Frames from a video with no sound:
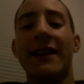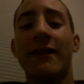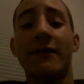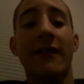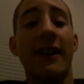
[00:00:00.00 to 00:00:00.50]
the
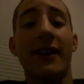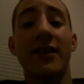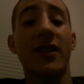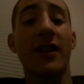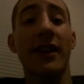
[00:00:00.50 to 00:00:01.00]
hell
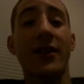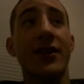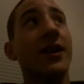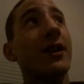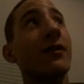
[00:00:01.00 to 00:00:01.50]
I
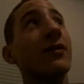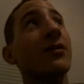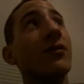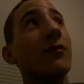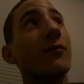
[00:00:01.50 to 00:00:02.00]
should
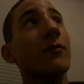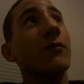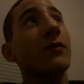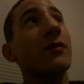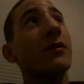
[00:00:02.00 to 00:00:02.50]
do
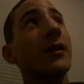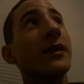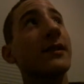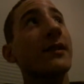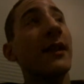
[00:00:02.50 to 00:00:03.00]

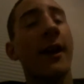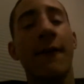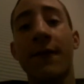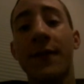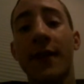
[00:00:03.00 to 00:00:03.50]
that's
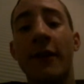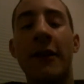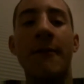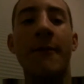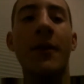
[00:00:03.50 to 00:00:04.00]
left. I
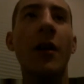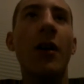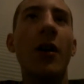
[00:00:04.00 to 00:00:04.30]
don't